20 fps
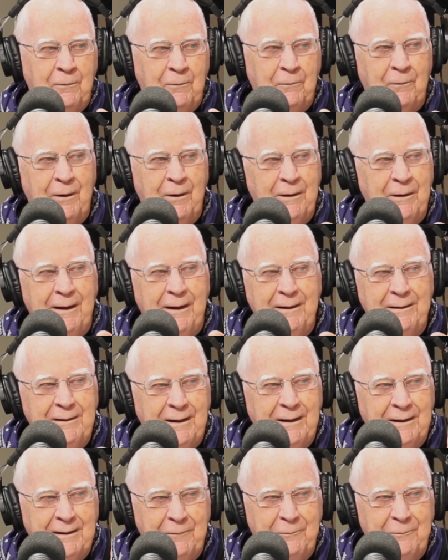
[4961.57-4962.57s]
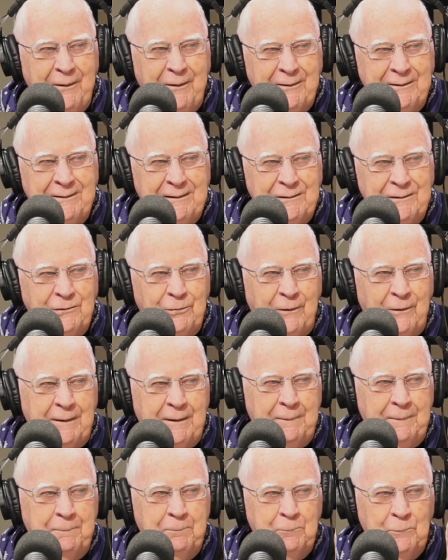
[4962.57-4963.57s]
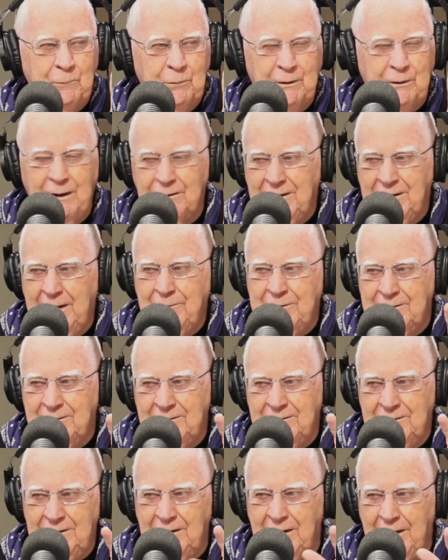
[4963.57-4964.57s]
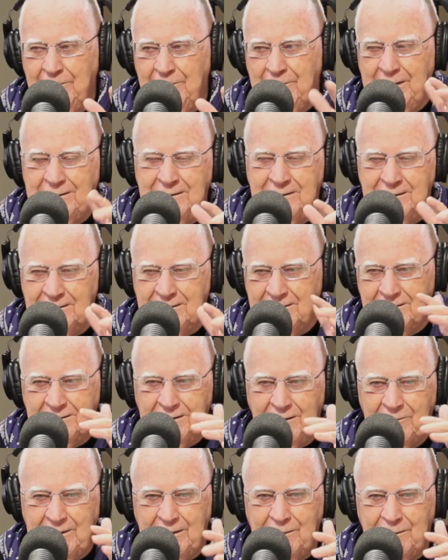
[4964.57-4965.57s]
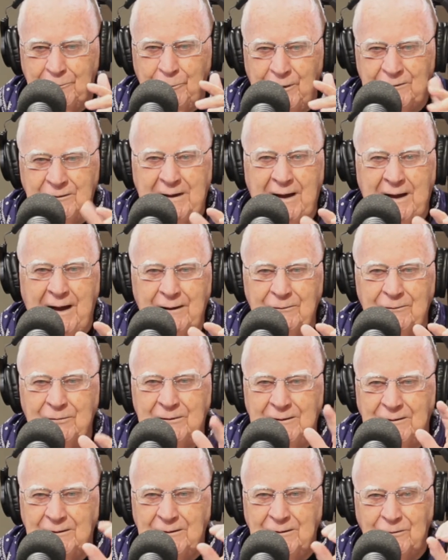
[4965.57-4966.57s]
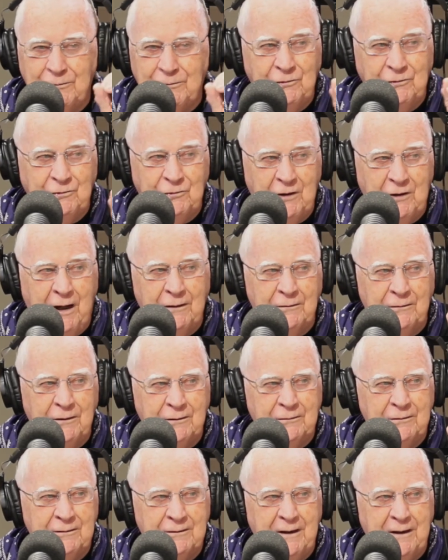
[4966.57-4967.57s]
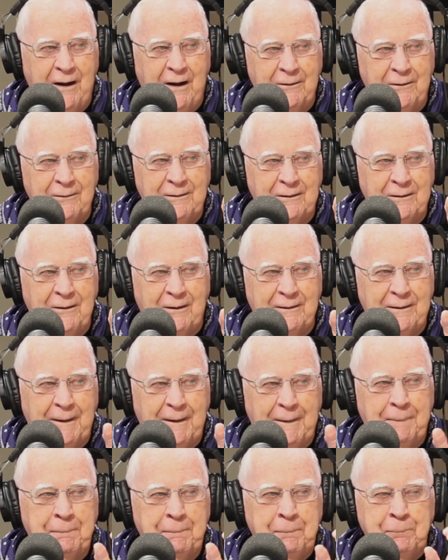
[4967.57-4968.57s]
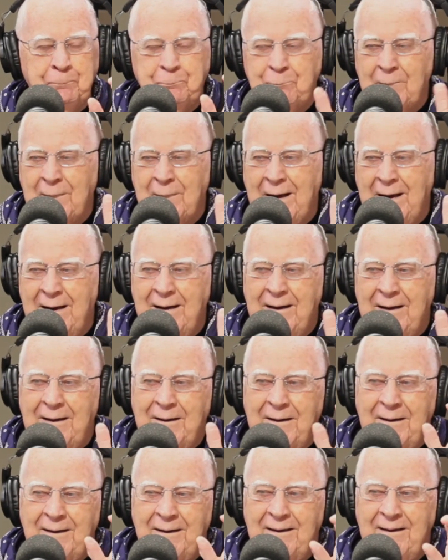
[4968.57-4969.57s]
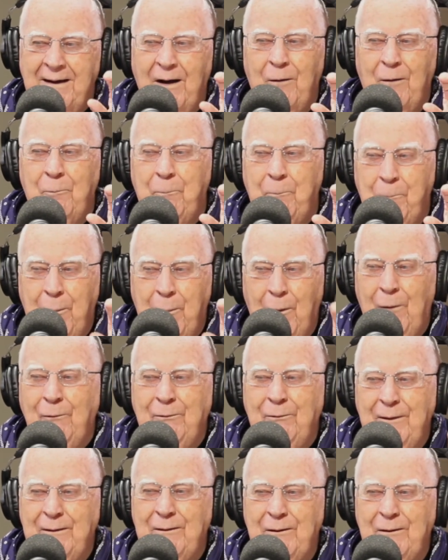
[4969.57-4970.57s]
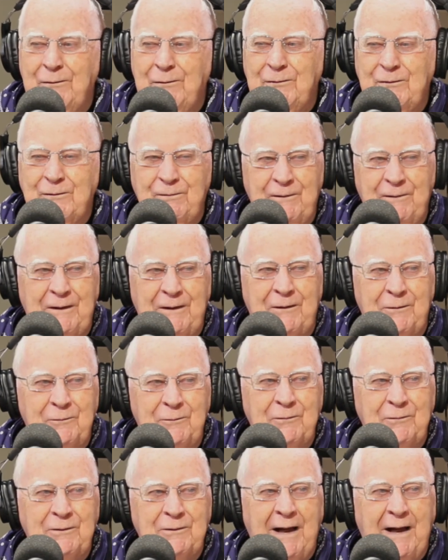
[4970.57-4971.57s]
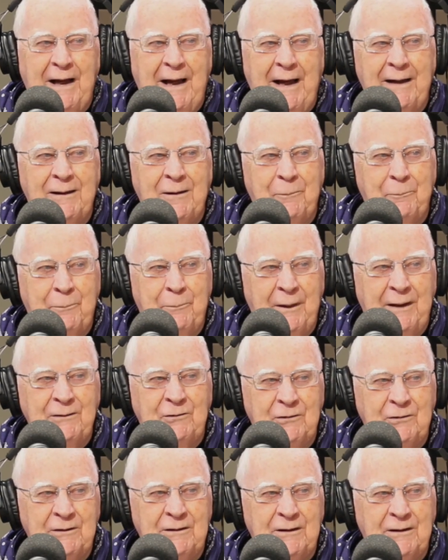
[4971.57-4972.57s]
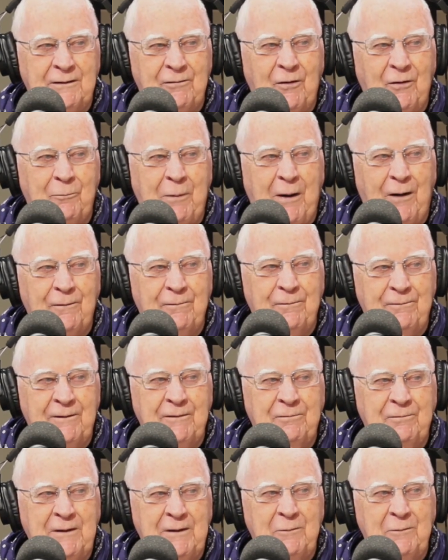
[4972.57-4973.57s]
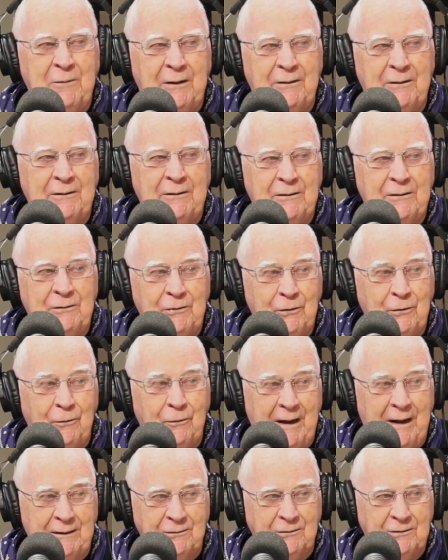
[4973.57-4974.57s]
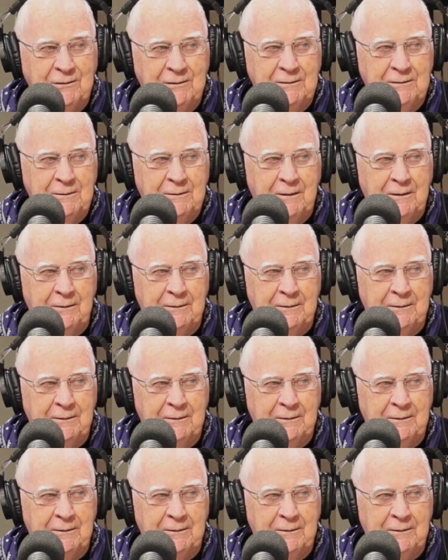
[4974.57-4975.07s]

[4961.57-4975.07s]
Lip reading: Well, I compare it this way because I went to some of the press conferences with Jean-Luc Godard and all that. Mm-hmm. Now, both of those films had a budget of about $50 million US. Okay?